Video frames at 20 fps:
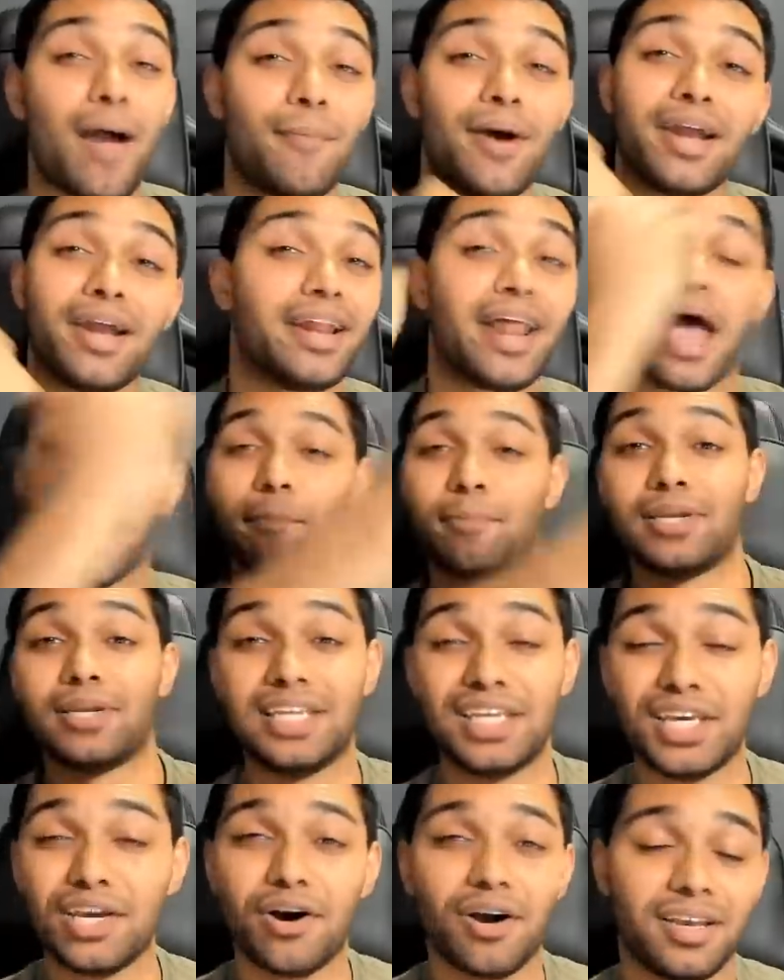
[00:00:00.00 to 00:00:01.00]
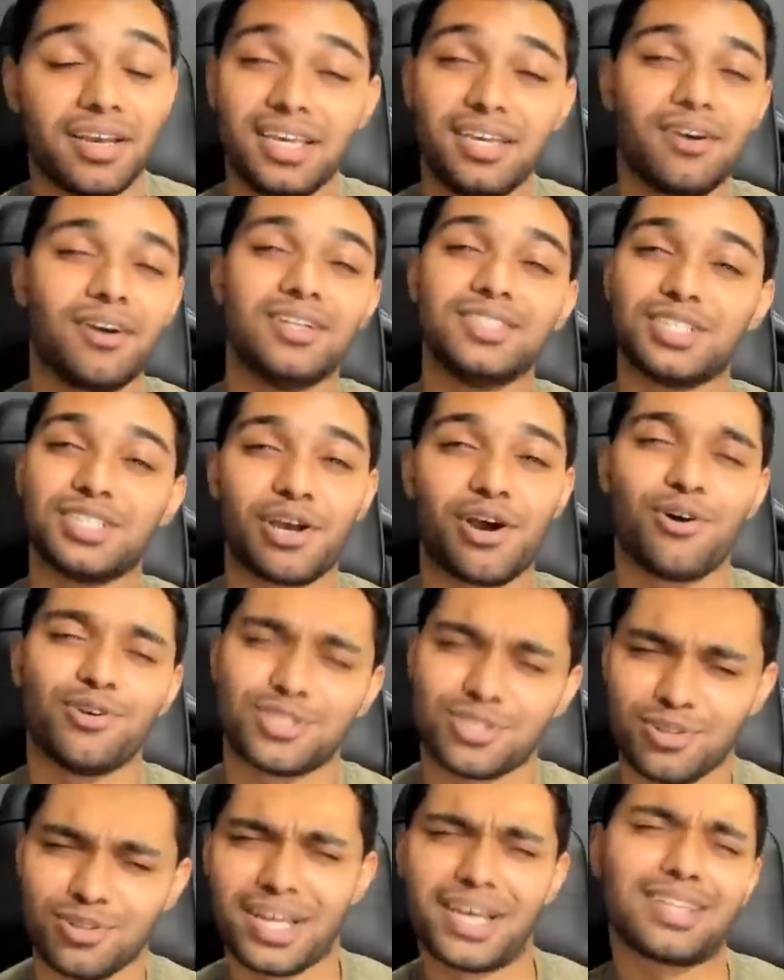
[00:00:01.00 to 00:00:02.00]
mind it happened eons ago,
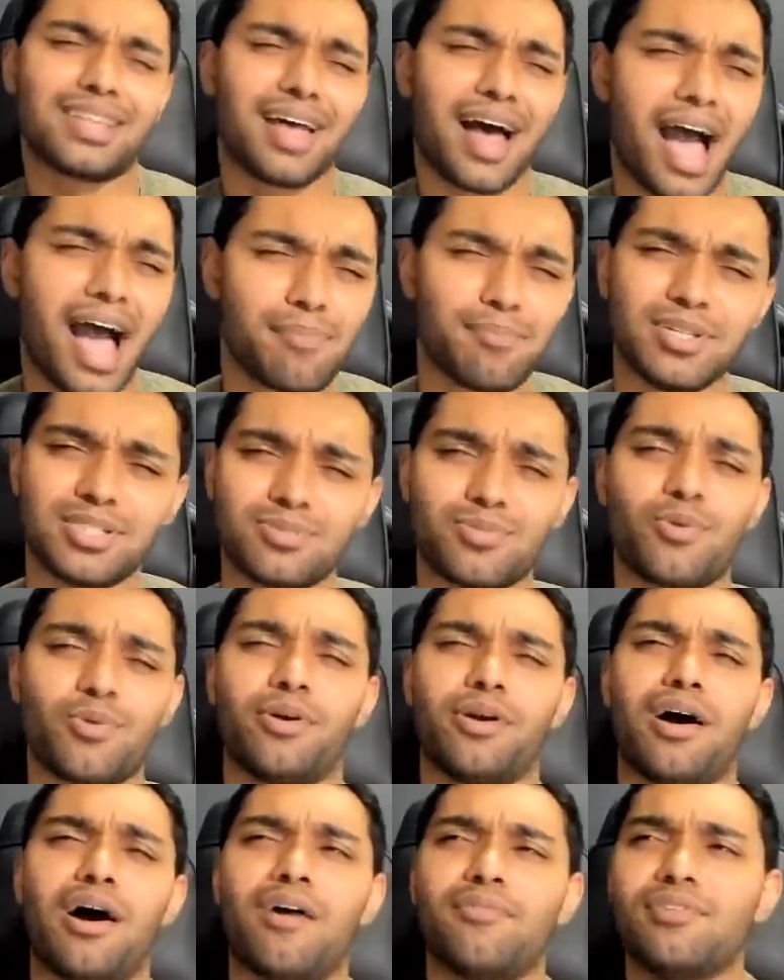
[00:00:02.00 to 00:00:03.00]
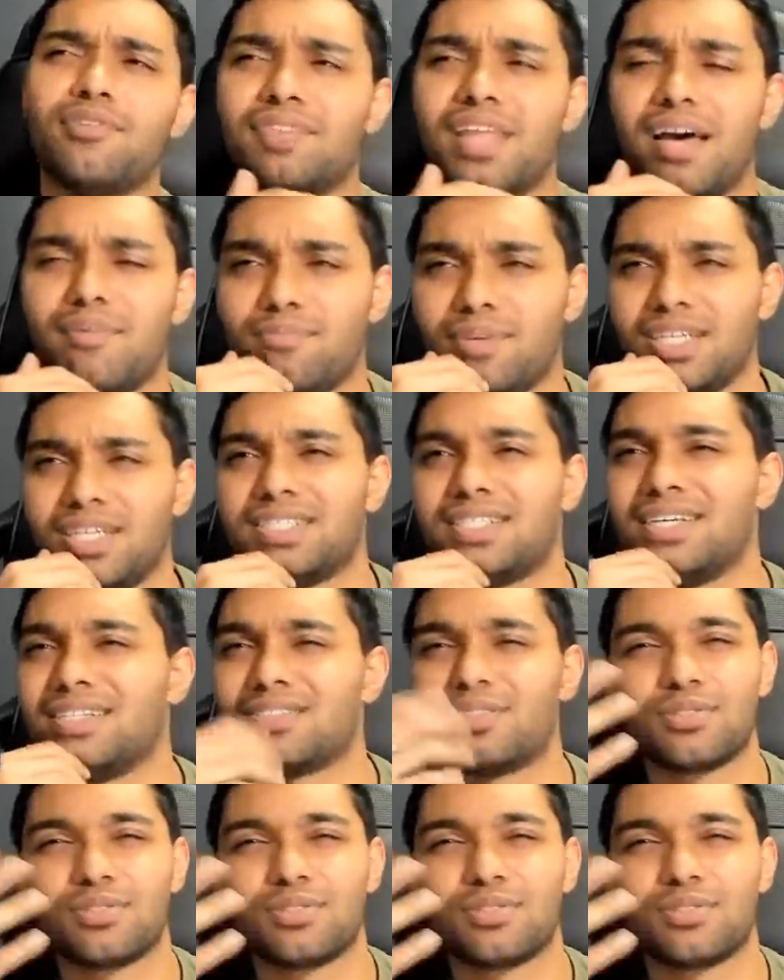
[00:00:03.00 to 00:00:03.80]
so like the hype is worn off, if that makes sense.